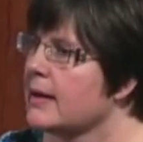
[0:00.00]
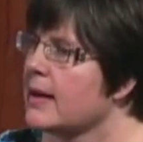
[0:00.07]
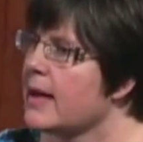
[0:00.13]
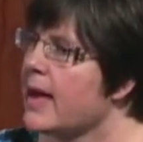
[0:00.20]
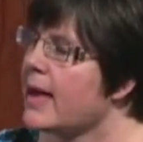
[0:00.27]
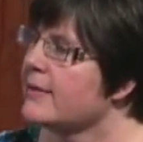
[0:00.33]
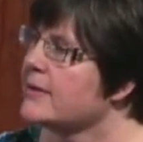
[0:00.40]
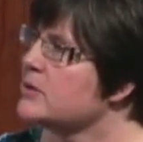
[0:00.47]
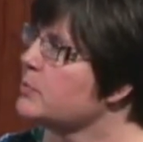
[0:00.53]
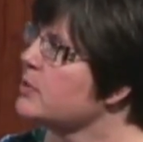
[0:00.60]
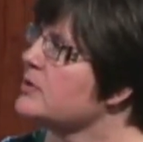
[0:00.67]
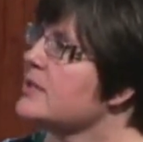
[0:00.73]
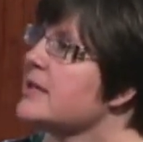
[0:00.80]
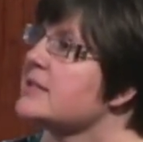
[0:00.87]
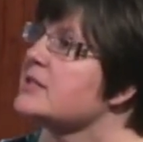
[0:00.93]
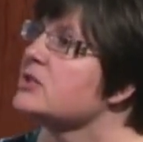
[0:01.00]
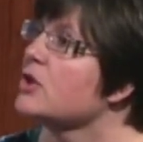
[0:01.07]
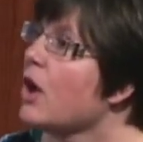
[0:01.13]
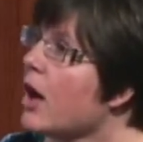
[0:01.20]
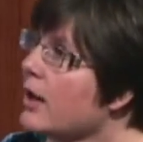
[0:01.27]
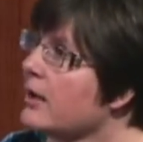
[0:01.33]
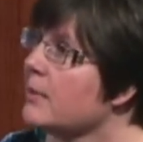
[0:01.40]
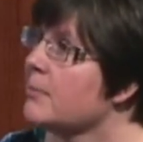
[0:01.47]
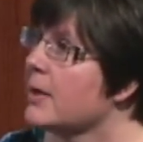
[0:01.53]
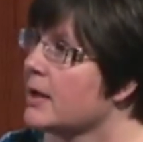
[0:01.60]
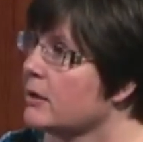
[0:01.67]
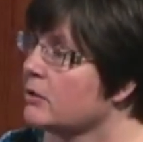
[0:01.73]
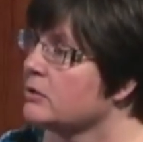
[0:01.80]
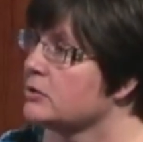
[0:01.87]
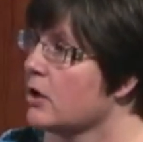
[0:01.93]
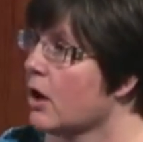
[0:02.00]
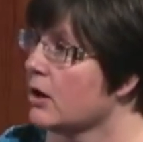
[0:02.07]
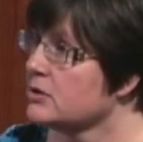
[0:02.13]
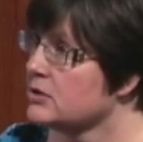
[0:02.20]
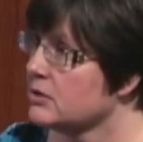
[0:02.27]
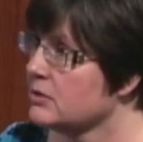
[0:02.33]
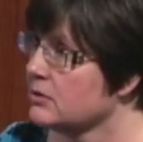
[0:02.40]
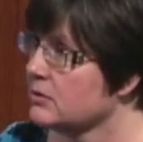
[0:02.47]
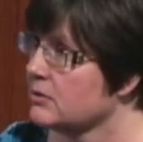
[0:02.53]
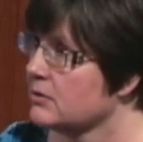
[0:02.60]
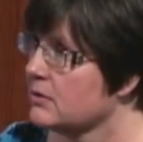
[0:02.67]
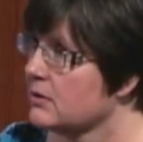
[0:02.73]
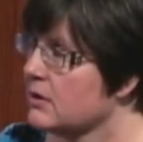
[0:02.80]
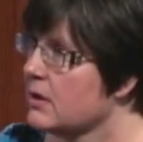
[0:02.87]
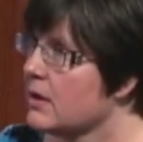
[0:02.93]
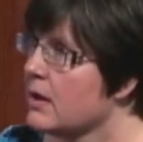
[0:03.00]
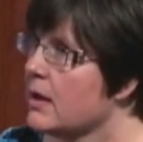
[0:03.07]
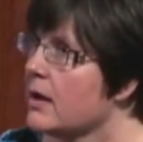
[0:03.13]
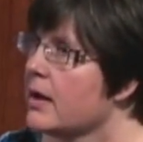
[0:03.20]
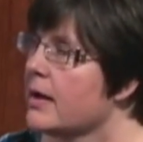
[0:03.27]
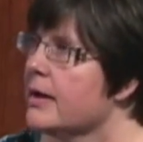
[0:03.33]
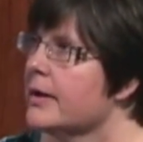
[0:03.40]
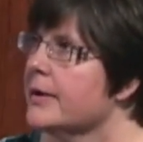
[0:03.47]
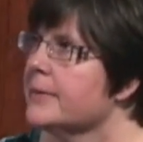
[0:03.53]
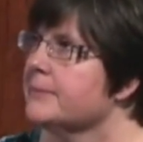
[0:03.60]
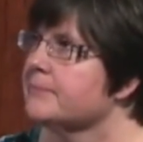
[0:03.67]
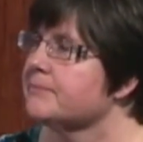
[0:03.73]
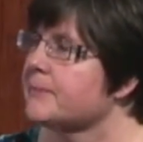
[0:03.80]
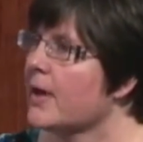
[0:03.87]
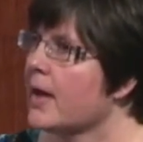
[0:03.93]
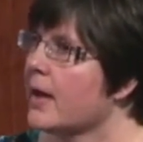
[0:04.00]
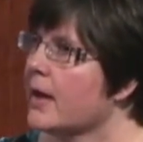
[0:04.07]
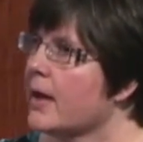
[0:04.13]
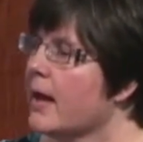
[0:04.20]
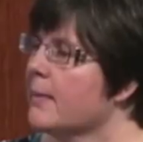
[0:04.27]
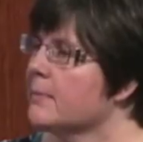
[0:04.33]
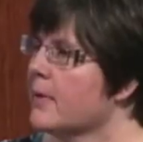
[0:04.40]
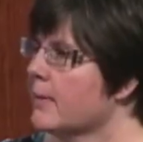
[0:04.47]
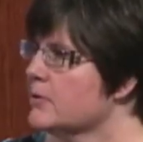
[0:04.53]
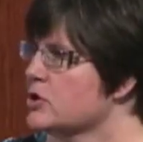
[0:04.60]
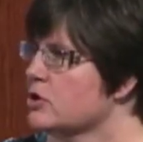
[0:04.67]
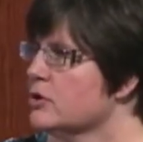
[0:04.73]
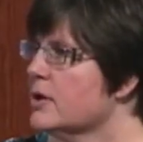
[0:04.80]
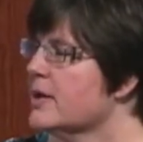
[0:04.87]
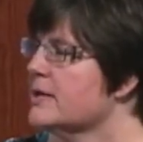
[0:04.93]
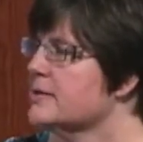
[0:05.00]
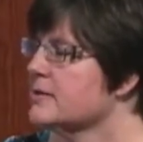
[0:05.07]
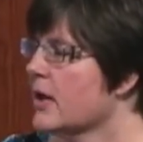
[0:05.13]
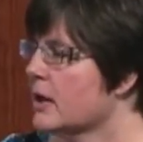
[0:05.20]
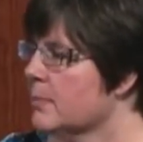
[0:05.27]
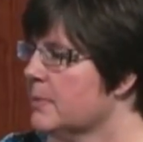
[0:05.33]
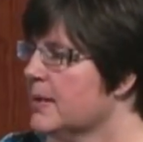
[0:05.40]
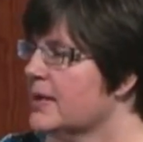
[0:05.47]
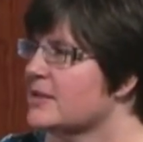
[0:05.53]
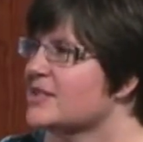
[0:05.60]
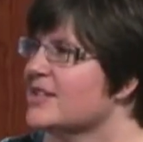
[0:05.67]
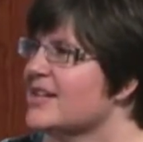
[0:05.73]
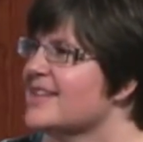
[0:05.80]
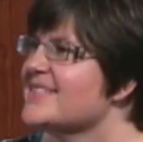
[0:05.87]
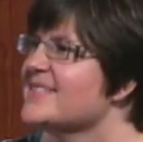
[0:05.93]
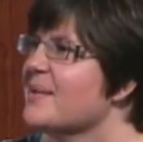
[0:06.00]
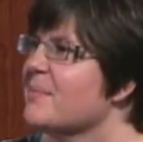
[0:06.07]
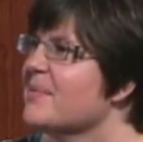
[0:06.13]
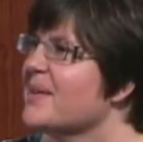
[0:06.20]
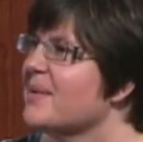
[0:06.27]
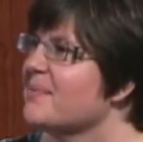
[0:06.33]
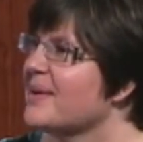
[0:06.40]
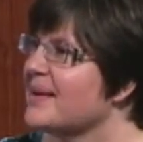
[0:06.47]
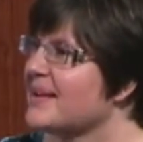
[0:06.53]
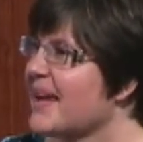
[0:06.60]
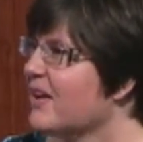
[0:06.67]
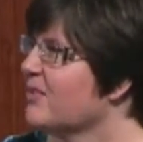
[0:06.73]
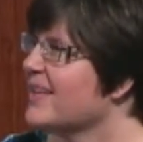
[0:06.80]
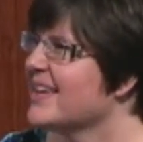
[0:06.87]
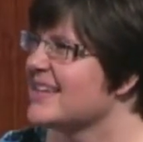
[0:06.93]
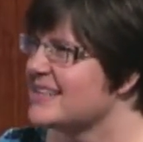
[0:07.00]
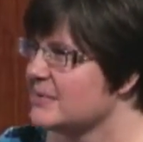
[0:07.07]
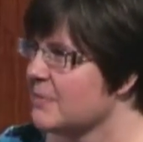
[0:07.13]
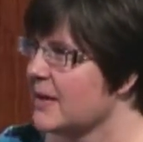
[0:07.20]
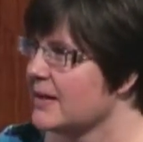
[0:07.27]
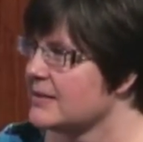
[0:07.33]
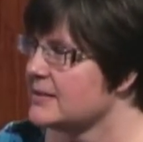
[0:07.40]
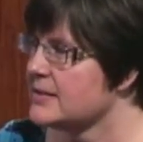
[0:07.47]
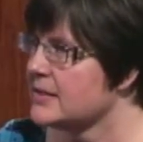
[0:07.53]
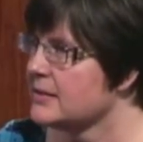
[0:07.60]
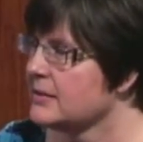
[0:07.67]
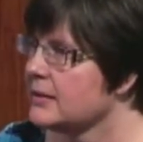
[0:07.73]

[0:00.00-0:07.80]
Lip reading: and this person is not a medical doctor. I'm sure he's got a PhD in something, but I don't think it's medicine.